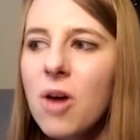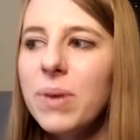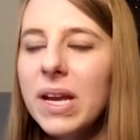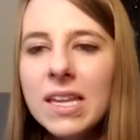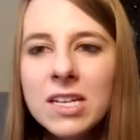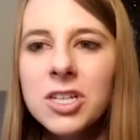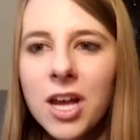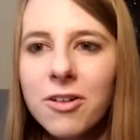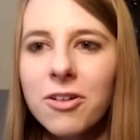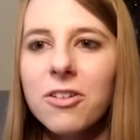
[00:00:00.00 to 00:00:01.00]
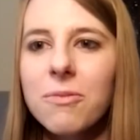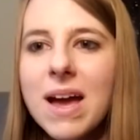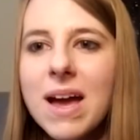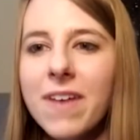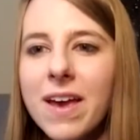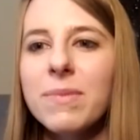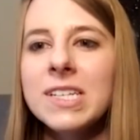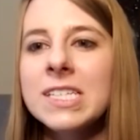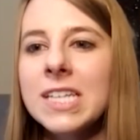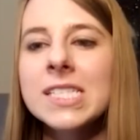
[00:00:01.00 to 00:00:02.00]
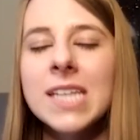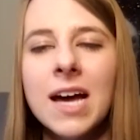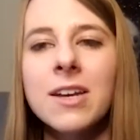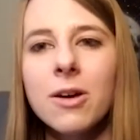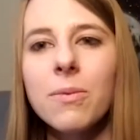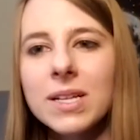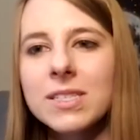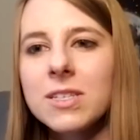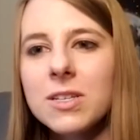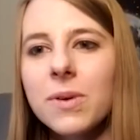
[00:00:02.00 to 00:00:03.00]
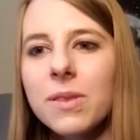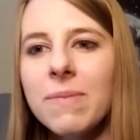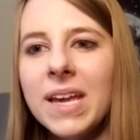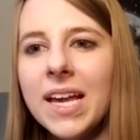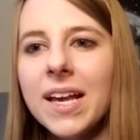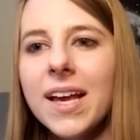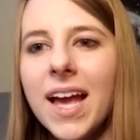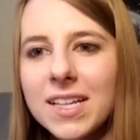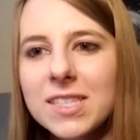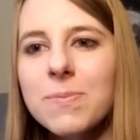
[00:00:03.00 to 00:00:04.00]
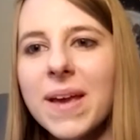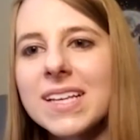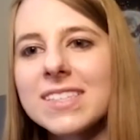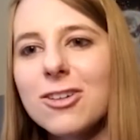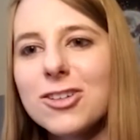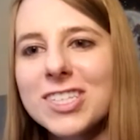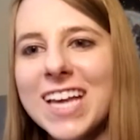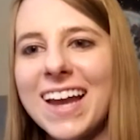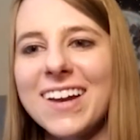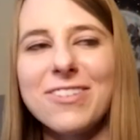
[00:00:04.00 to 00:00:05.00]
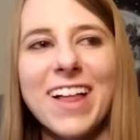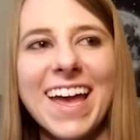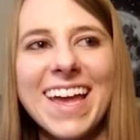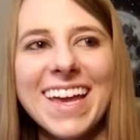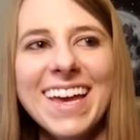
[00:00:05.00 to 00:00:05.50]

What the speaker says: But in general, my family does not know what to do with me and space. They're just kind of like,